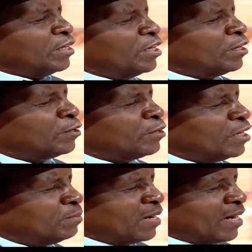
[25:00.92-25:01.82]
here
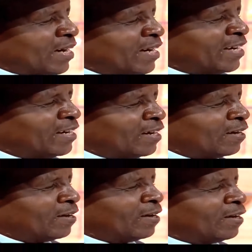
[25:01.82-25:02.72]
in my
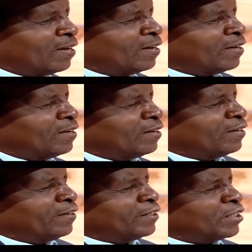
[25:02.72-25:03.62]

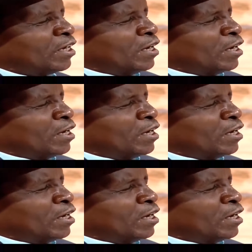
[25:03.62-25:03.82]
heart.